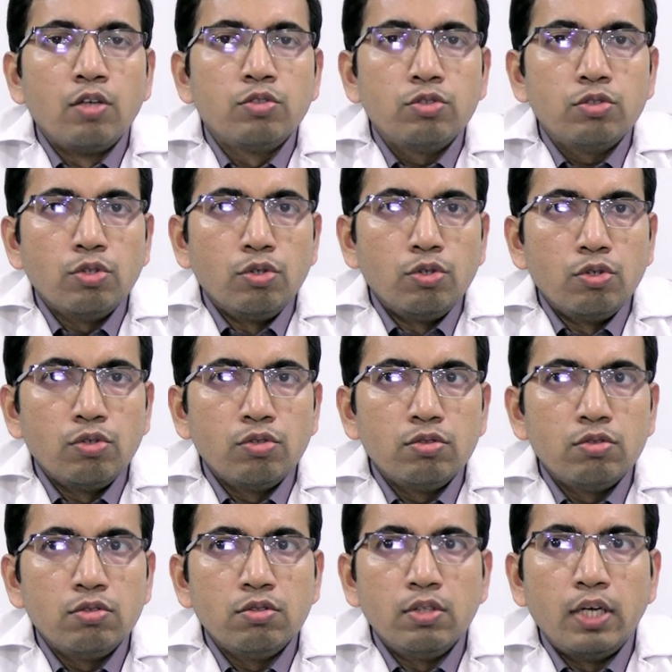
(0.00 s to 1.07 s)

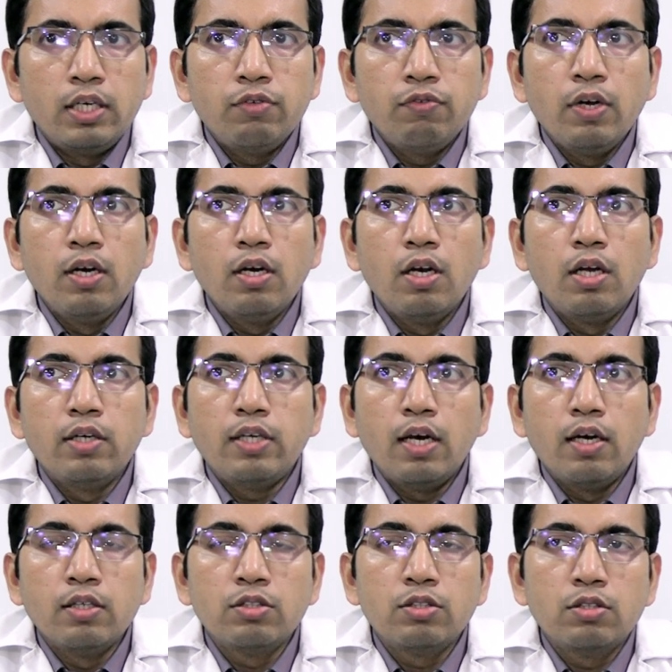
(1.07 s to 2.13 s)
so that will uh,
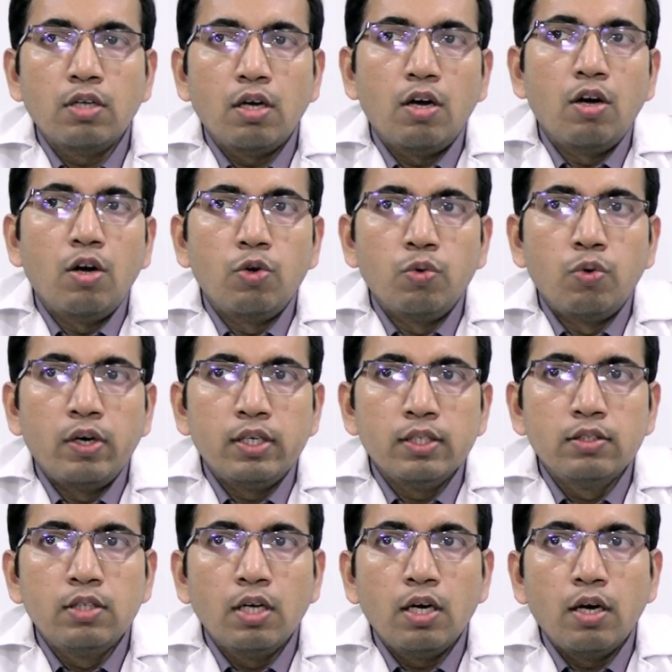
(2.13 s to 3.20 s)
tell us uh, what
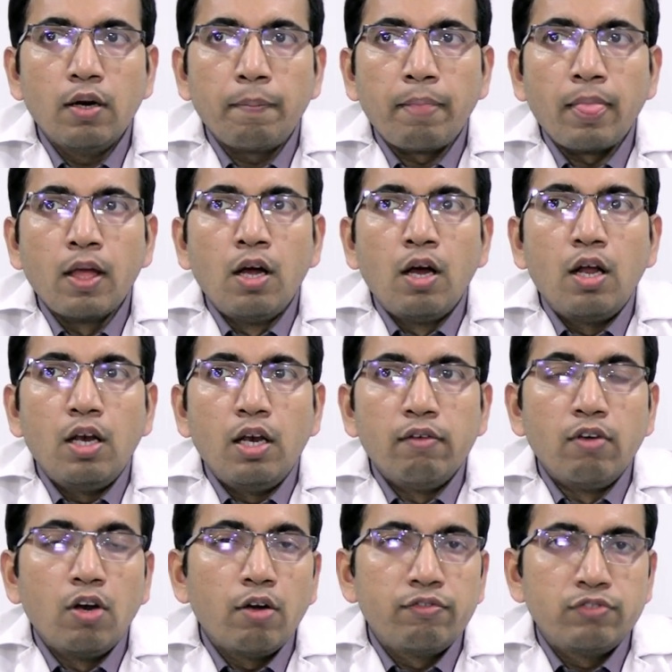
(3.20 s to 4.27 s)
is the
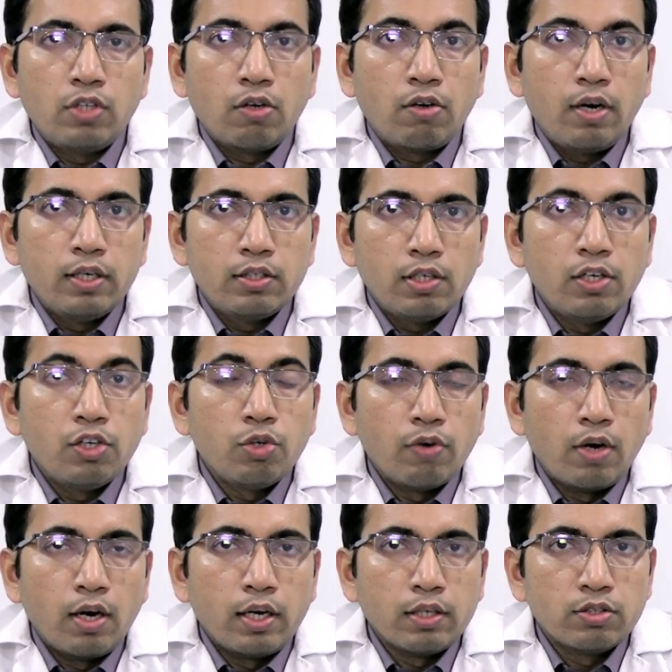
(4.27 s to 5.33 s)
level of circulation in
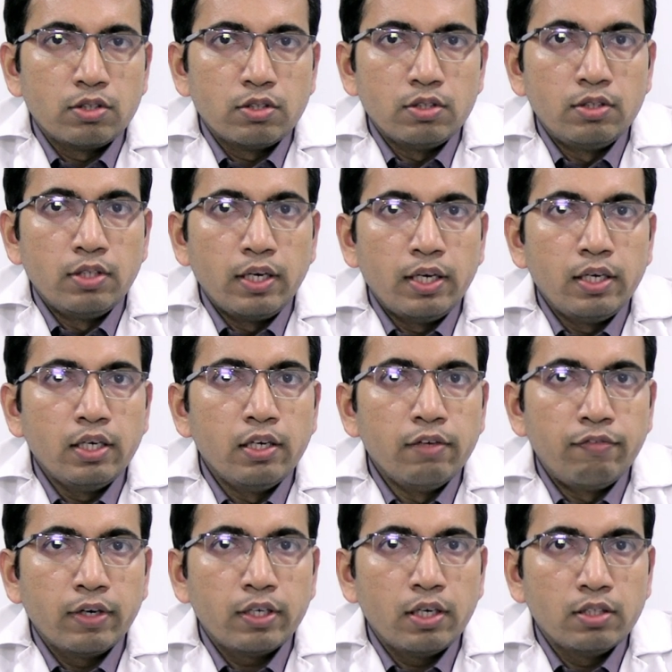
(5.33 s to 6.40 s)
your lungs is there any
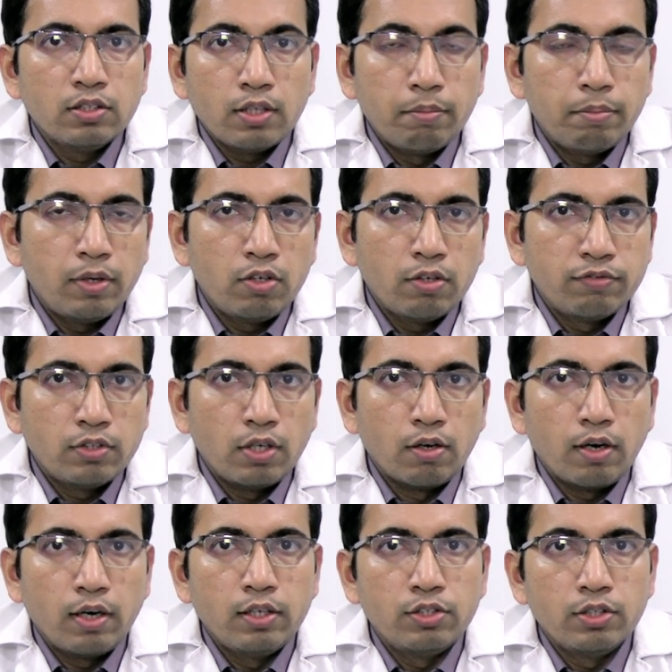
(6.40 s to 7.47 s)
defect in some part of
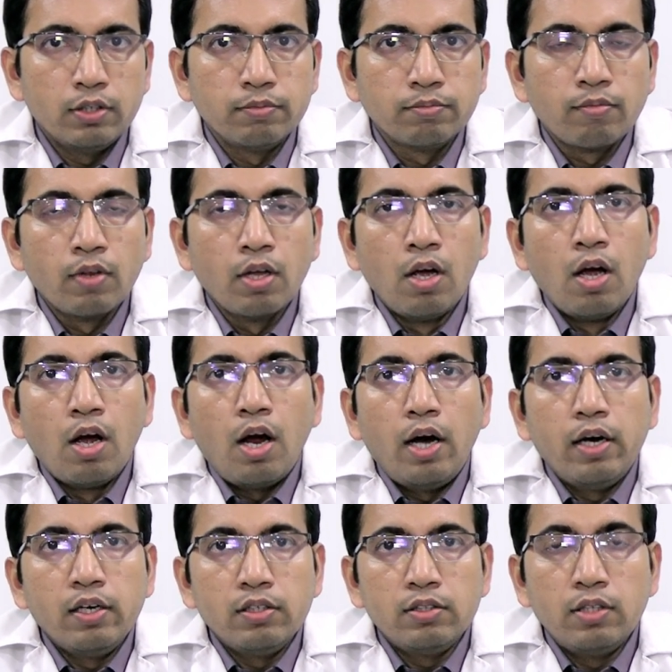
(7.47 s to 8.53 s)
circulation
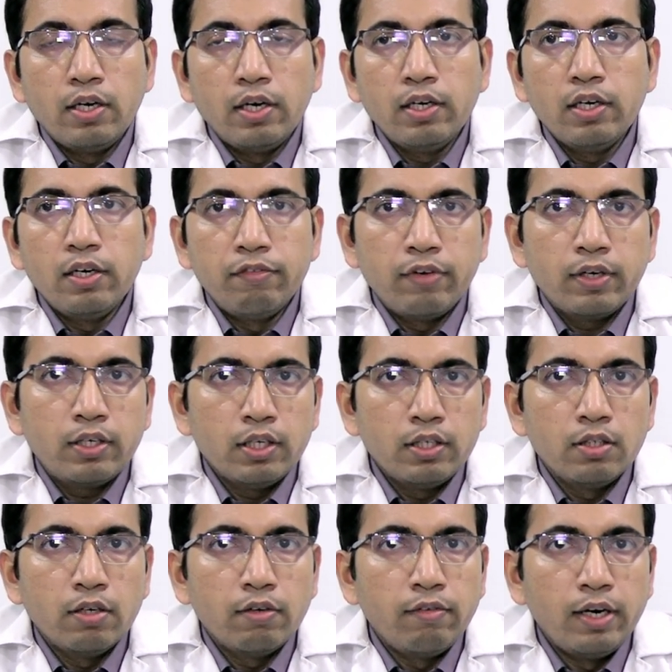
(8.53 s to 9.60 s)
and is there any defect
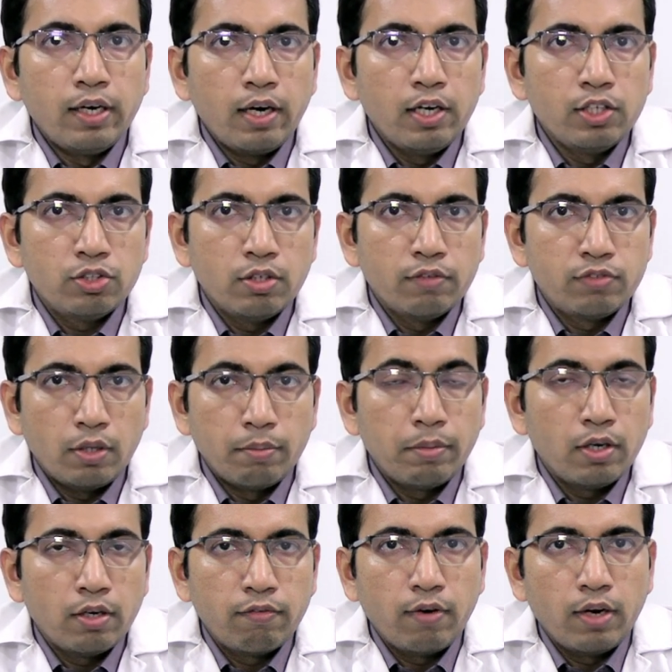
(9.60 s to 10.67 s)
in the ventilation of
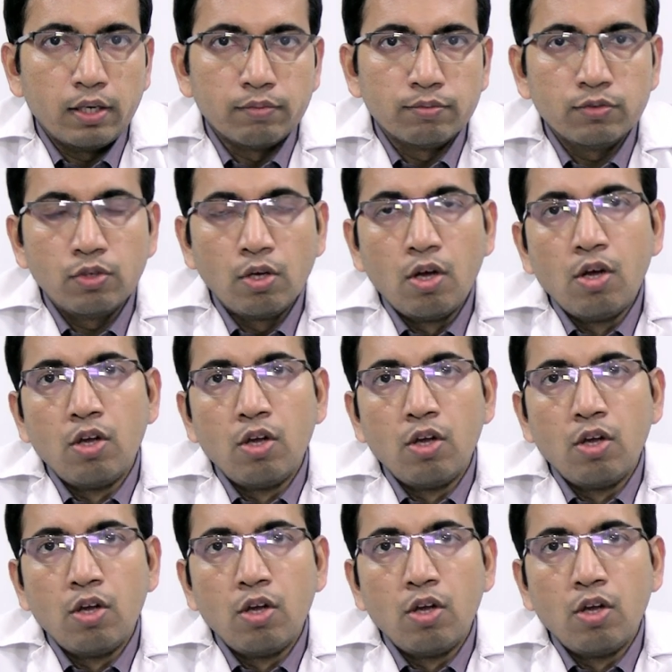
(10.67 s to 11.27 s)
some part of lung